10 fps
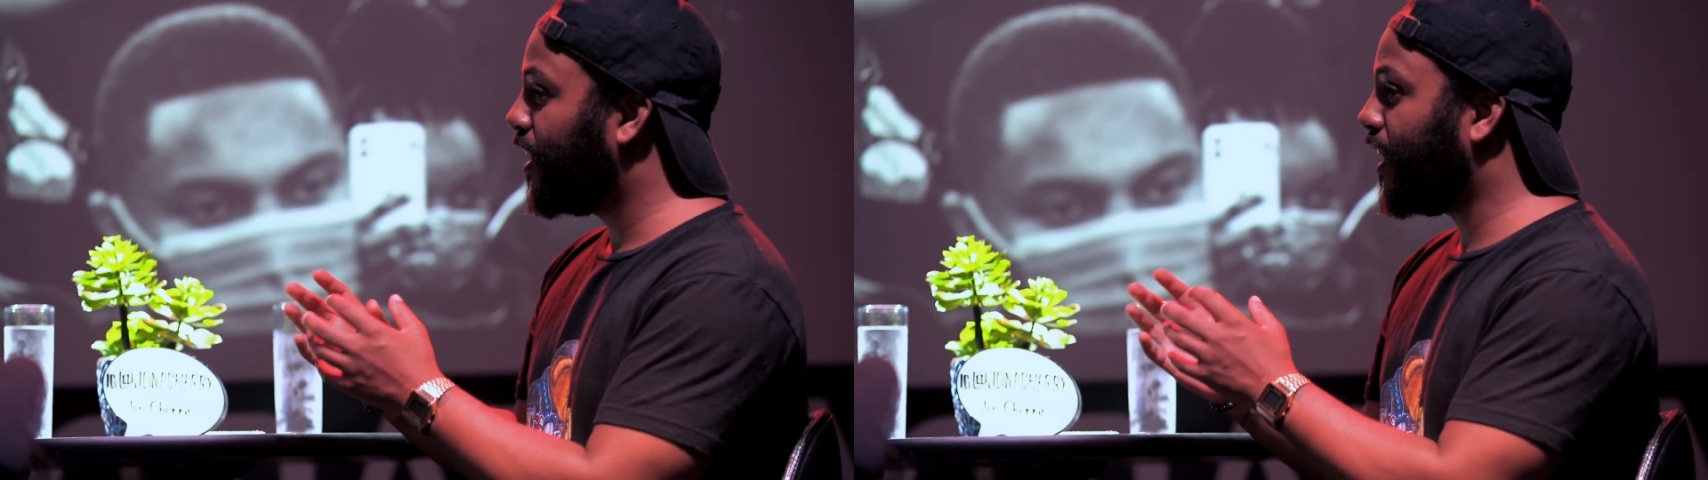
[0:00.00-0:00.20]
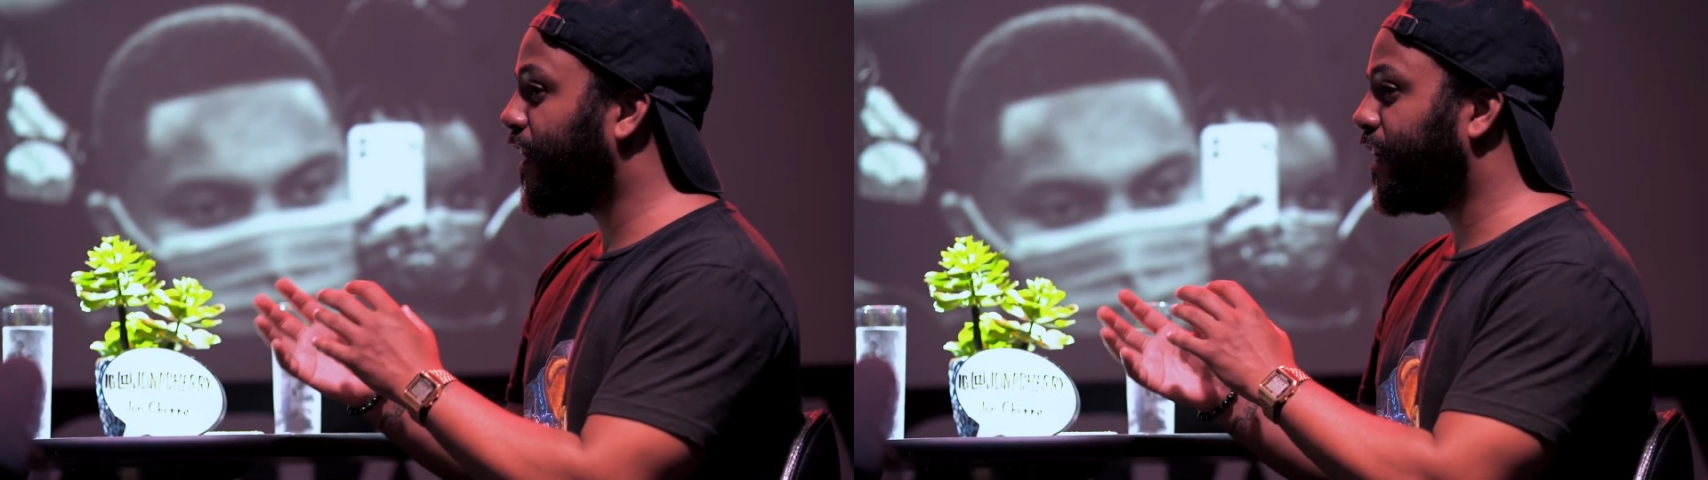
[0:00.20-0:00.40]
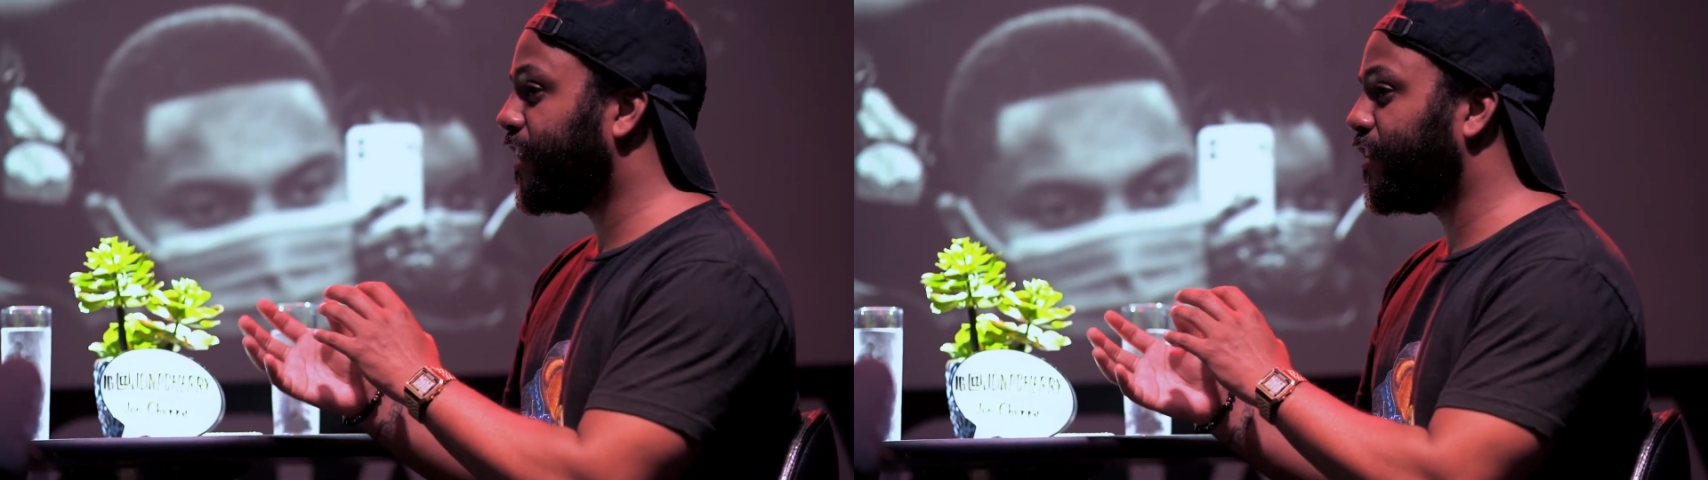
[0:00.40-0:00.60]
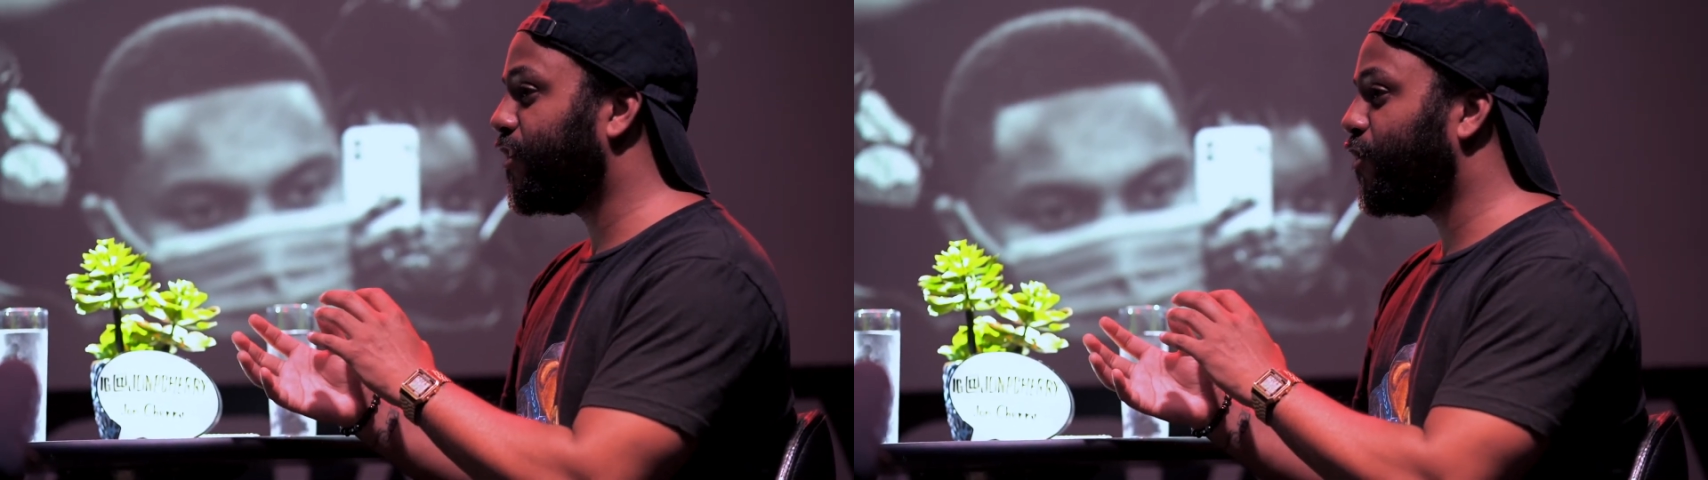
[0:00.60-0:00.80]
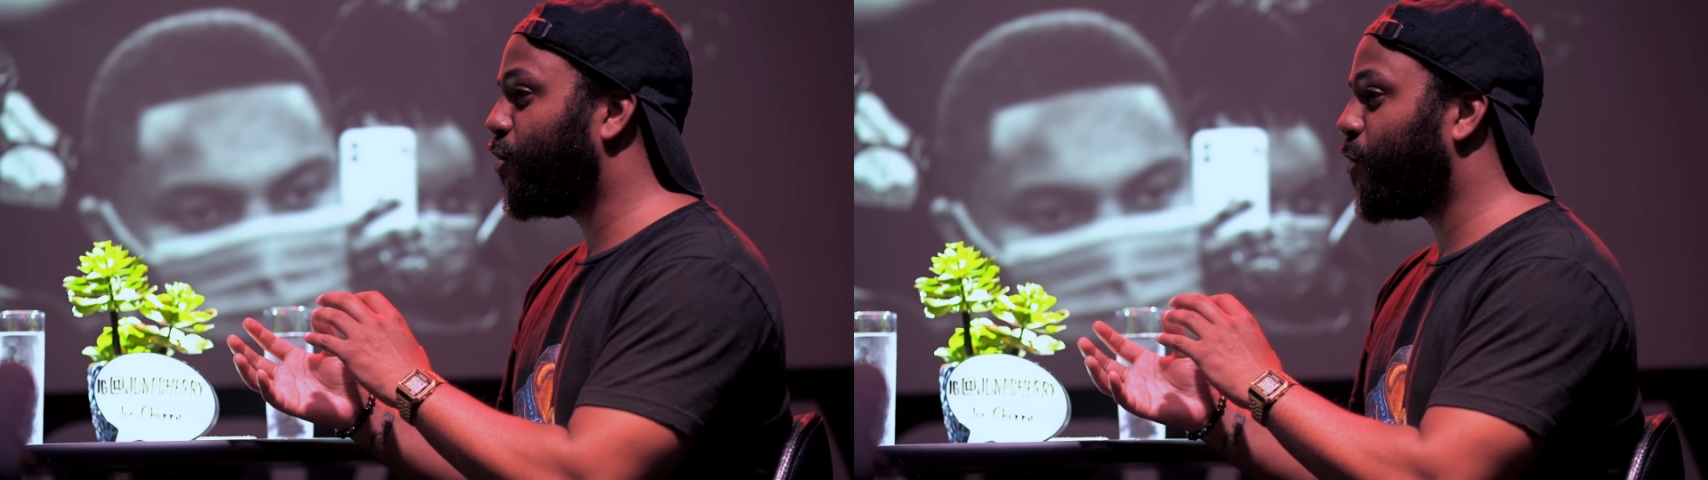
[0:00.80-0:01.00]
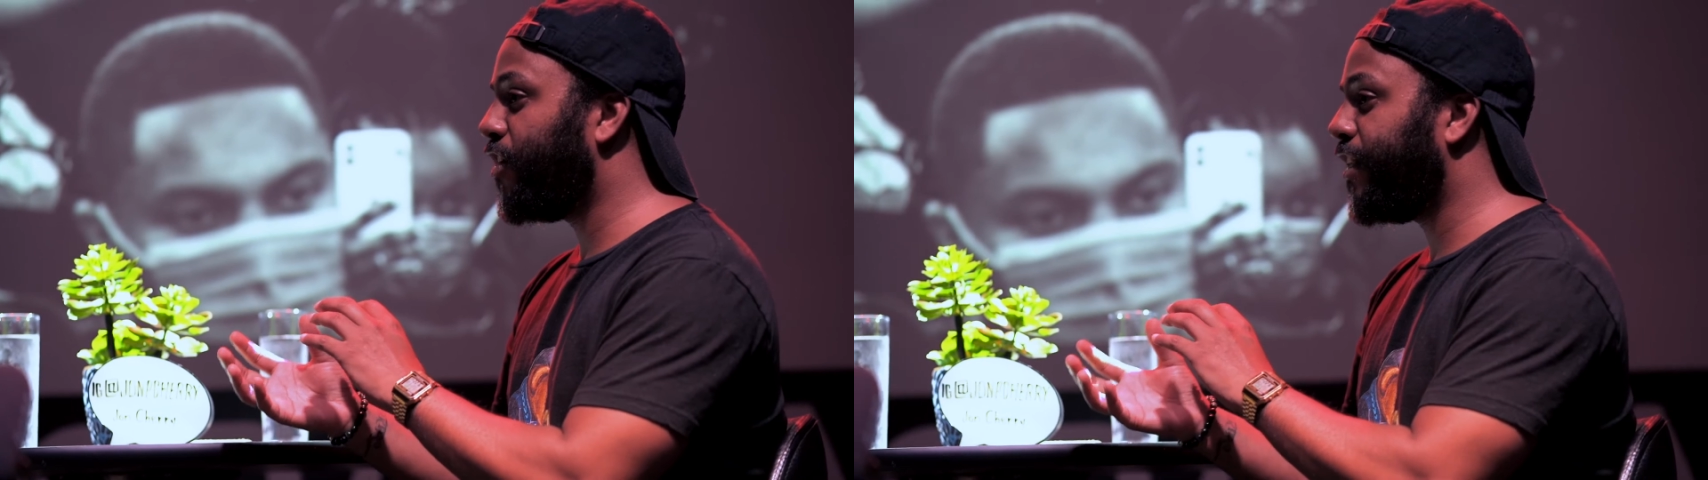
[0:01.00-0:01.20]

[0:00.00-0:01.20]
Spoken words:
and the way